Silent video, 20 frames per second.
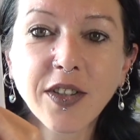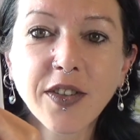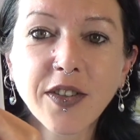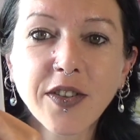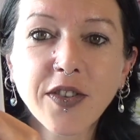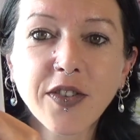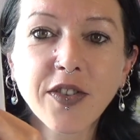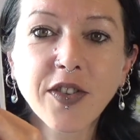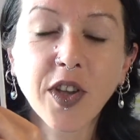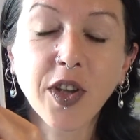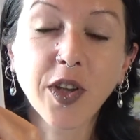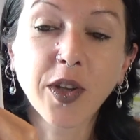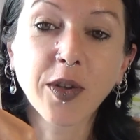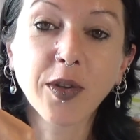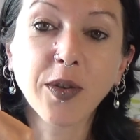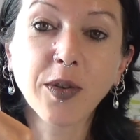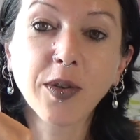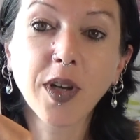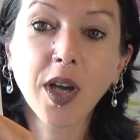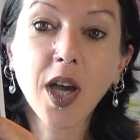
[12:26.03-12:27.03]
So
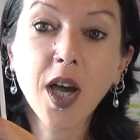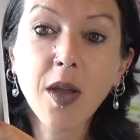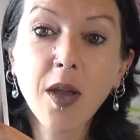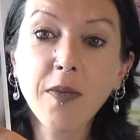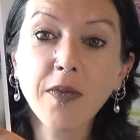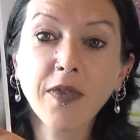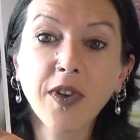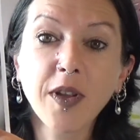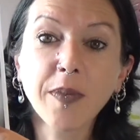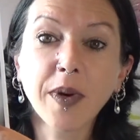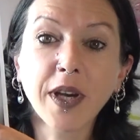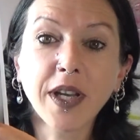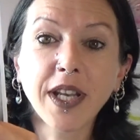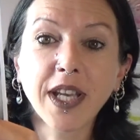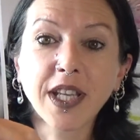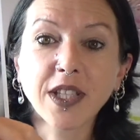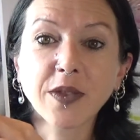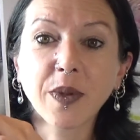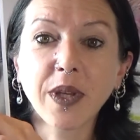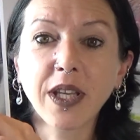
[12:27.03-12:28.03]
hopefully by
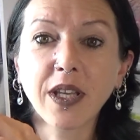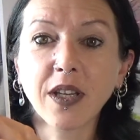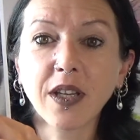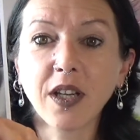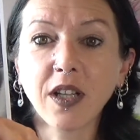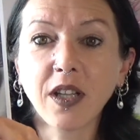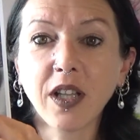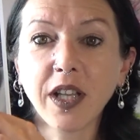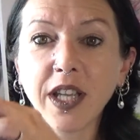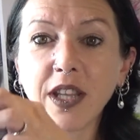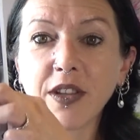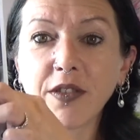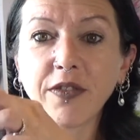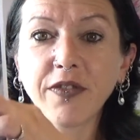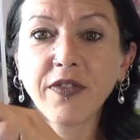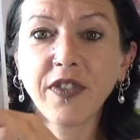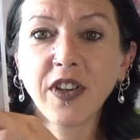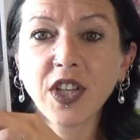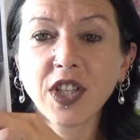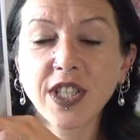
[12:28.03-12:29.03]
next week I'll either
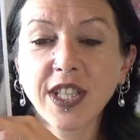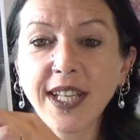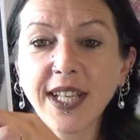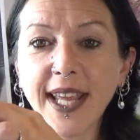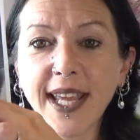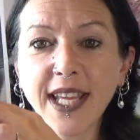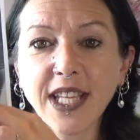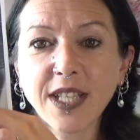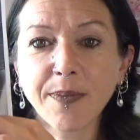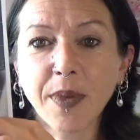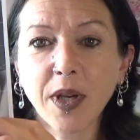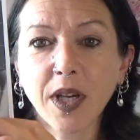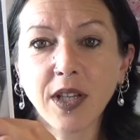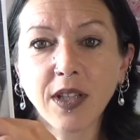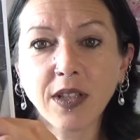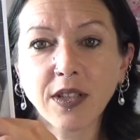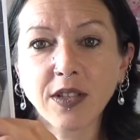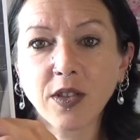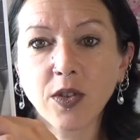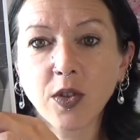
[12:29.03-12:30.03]
finish the lace
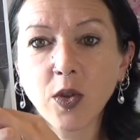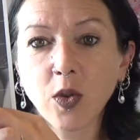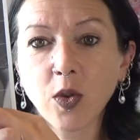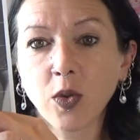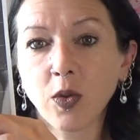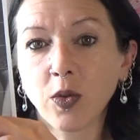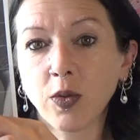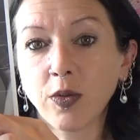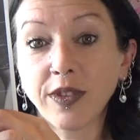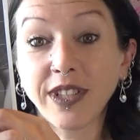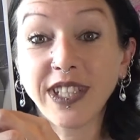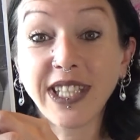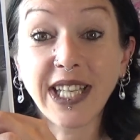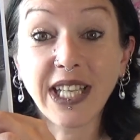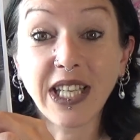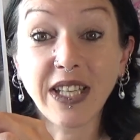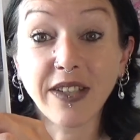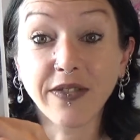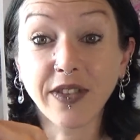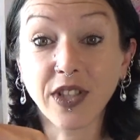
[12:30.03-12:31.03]
part or
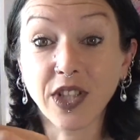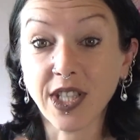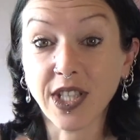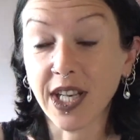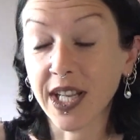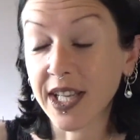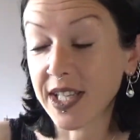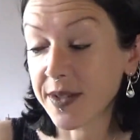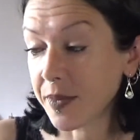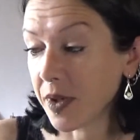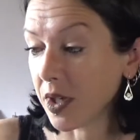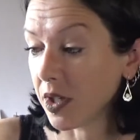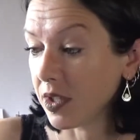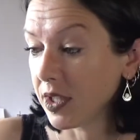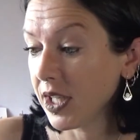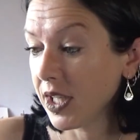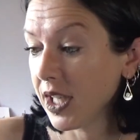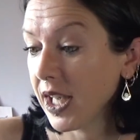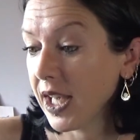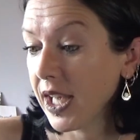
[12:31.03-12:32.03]
nearly finish the lace part.
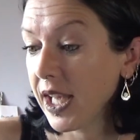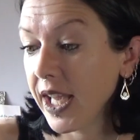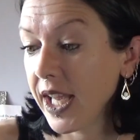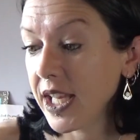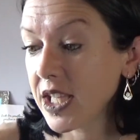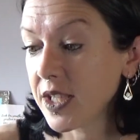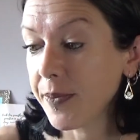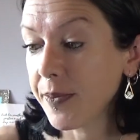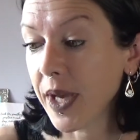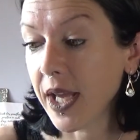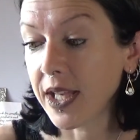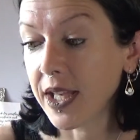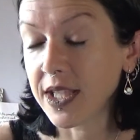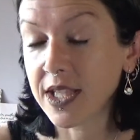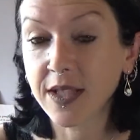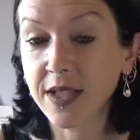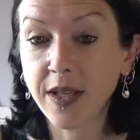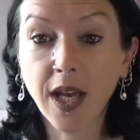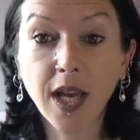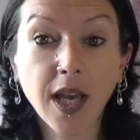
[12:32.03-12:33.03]
It
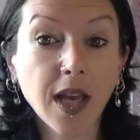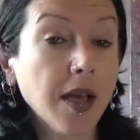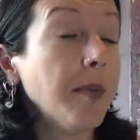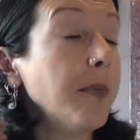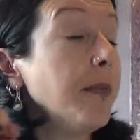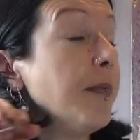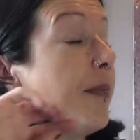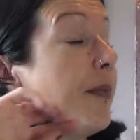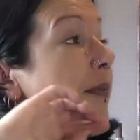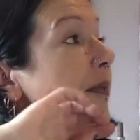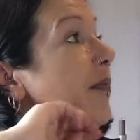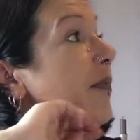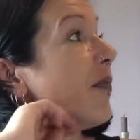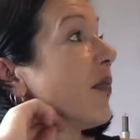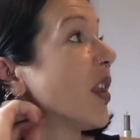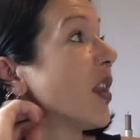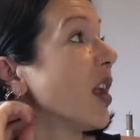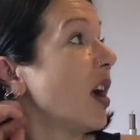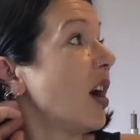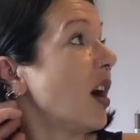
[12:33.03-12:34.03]
depends. I
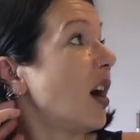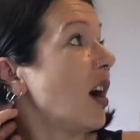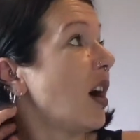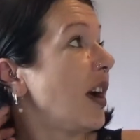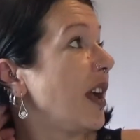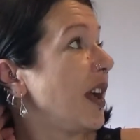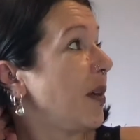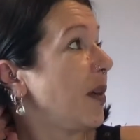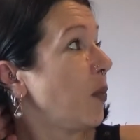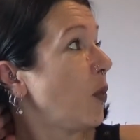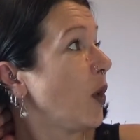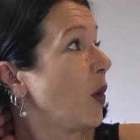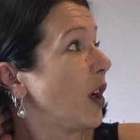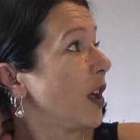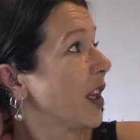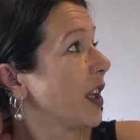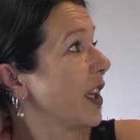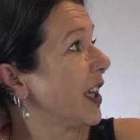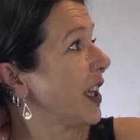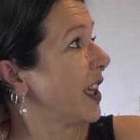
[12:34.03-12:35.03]
am
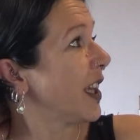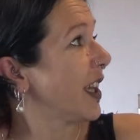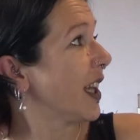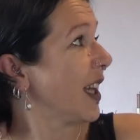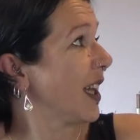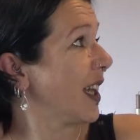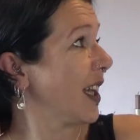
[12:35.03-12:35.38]
working